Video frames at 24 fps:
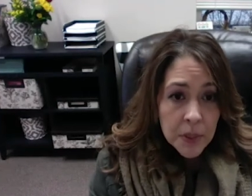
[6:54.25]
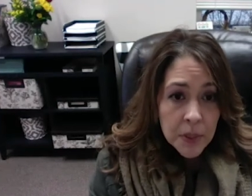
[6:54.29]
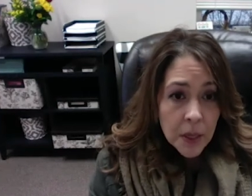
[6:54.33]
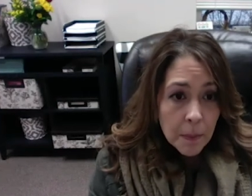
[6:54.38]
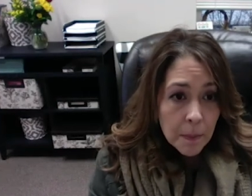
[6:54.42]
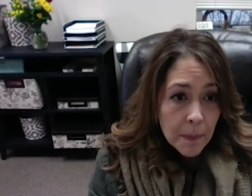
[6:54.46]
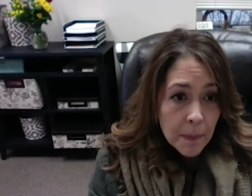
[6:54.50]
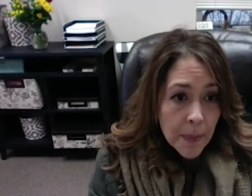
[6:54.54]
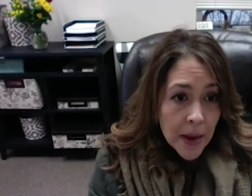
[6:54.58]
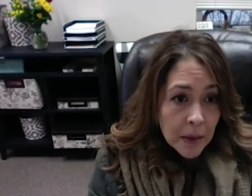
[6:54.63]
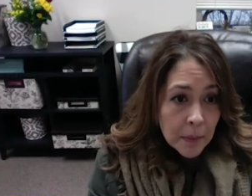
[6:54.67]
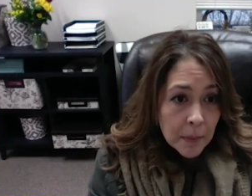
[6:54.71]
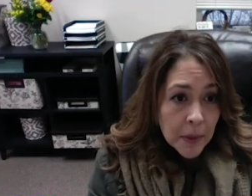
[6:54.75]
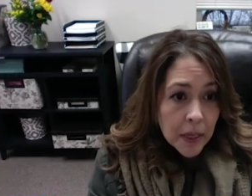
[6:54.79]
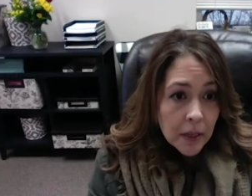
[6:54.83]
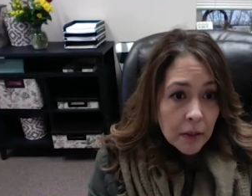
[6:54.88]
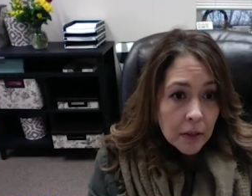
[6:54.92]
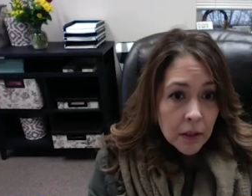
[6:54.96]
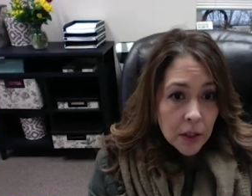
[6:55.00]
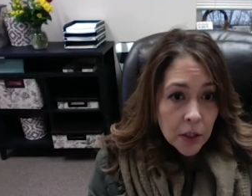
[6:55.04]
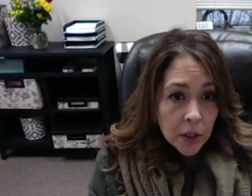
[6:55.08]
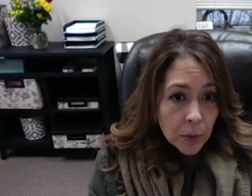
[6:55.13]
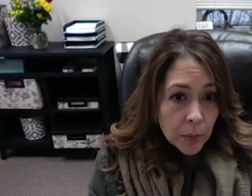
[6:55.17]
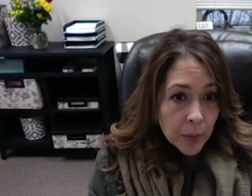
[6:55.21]
it may be a
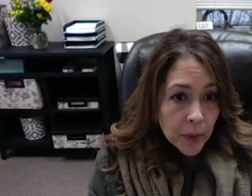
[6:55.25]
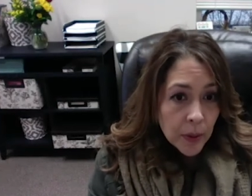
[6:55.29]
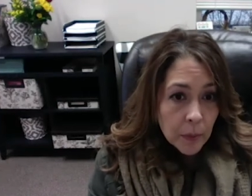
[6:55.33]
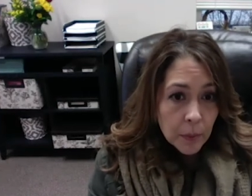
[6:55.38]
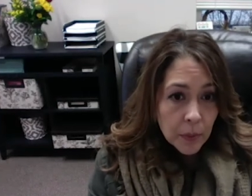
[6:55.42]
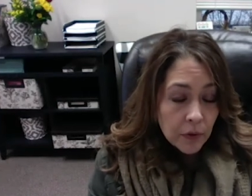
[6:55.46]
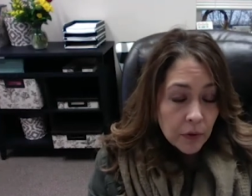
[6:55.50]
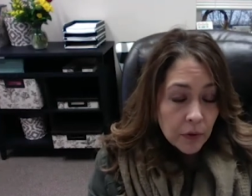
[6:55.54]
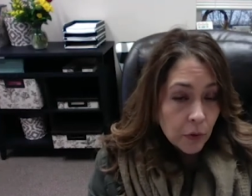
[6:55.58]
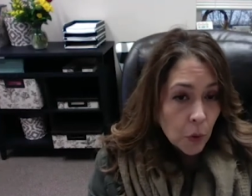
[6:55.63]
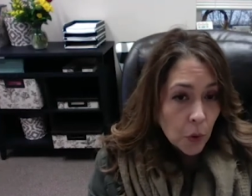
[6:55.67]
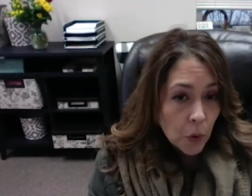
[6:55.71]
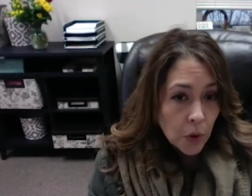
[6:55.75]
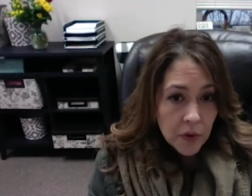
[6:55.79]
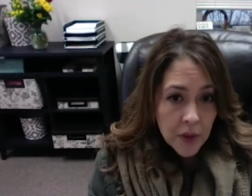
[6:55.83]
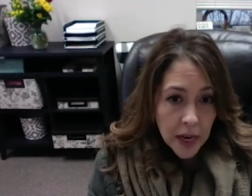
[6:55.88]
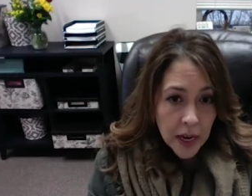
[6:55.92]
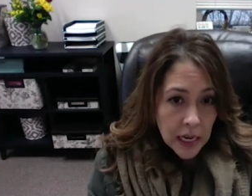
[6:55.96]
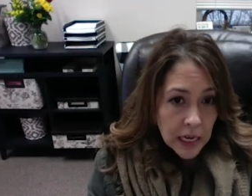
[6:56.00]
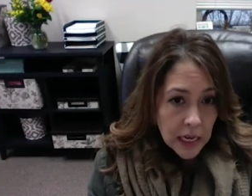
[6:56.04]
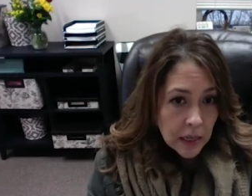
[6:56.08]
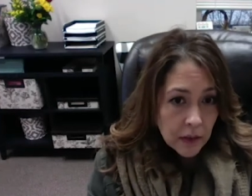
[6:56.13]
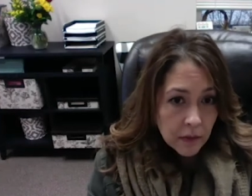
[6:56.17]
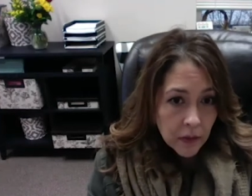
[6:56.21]
little bit before
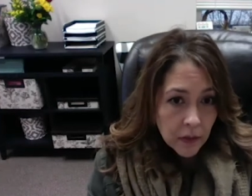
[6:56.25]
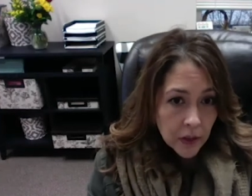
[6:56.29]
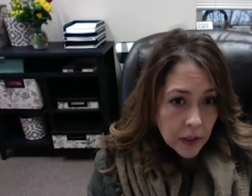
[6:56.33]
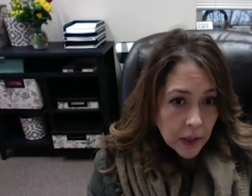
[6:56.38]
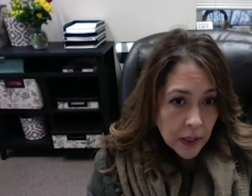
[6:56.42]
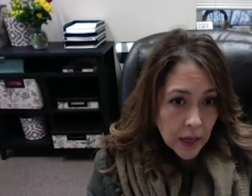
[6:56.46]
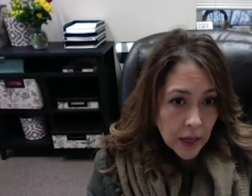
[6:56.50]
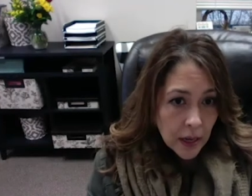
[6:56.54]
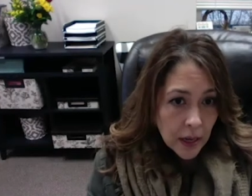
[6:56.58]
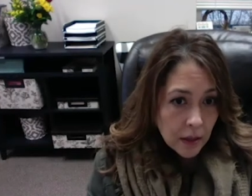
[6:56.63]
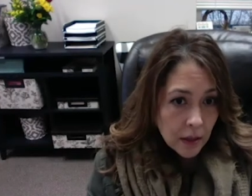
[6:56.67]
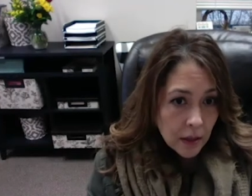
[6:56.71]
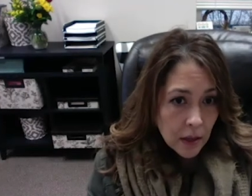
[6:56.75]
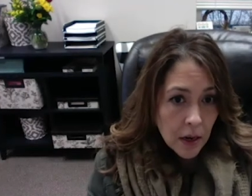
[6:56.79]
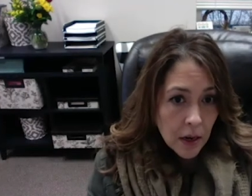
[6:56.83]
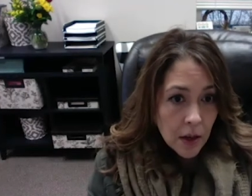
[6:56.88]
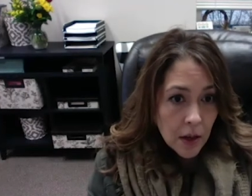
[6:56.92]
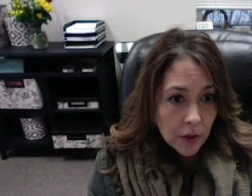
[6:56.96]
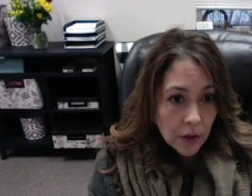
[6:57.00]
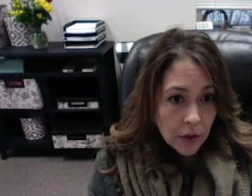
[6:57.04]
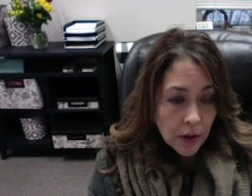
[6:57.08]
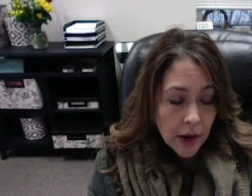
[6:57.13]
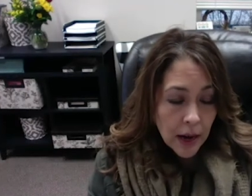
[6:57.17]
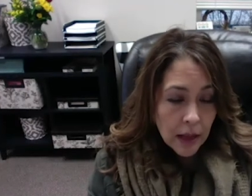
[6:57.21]
they even get
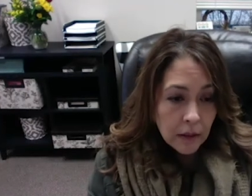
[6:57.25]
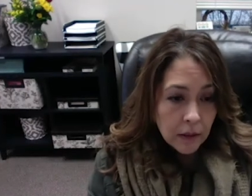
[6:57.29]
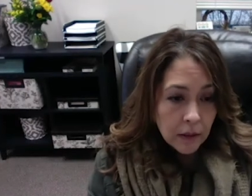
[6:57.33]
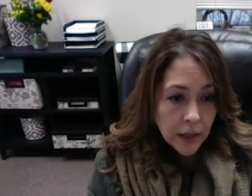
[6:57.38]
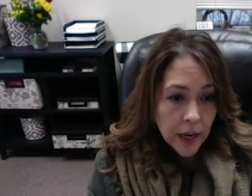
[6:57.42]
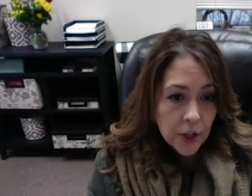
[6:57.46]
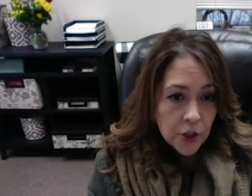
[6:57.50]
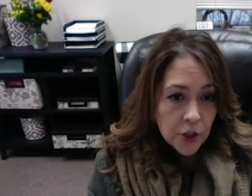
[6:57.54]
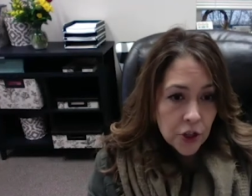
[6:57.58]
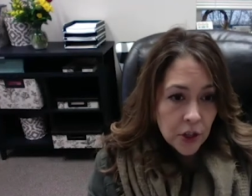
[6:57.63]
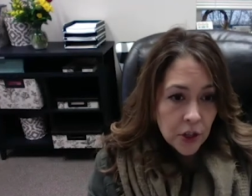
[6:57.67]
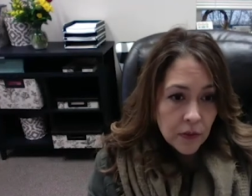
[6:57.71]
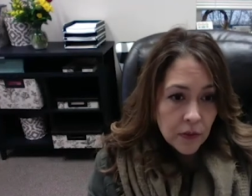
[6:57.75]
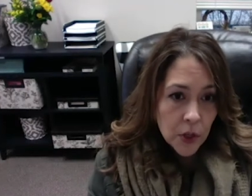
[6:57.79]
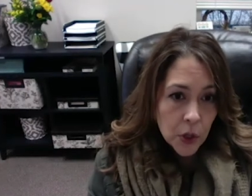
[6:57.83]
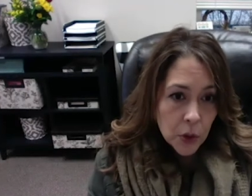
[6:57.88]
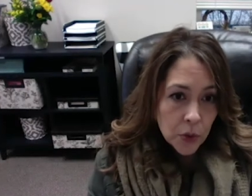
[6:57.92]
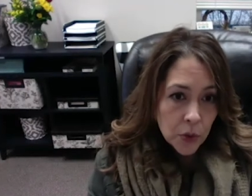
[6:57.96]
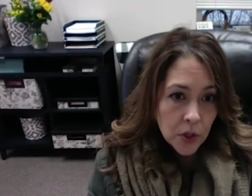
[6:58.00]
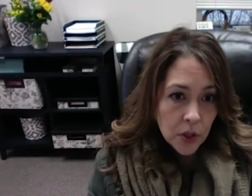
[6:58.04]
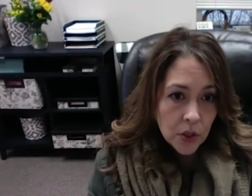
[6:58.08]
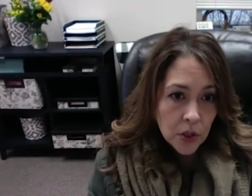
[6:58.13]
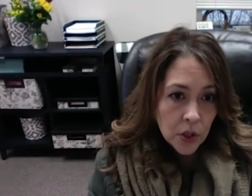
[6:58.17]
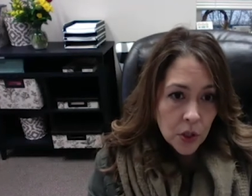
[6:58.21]
another allocation of
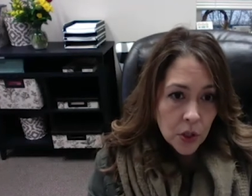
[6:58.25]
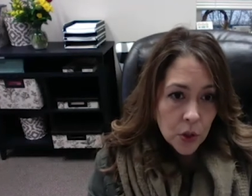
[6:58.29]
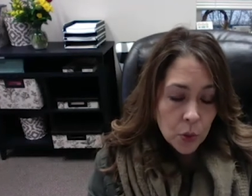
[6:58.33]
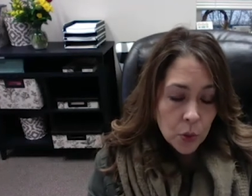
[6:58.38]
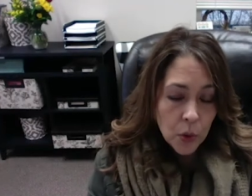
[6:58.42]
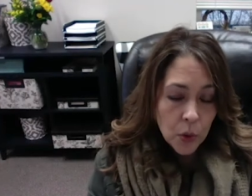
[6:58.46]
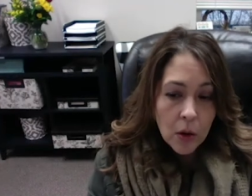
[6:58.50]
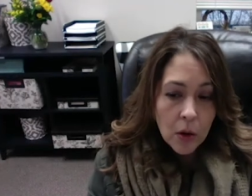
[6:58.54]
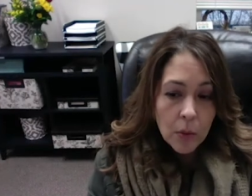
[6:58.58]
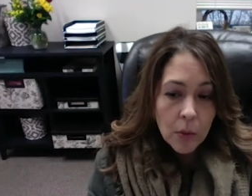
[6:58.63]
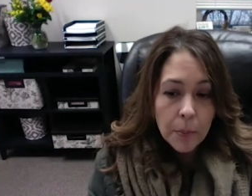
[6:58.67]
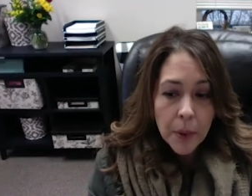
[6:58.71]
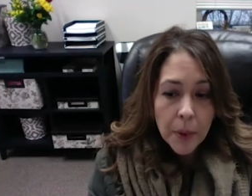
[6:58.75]
doses as well.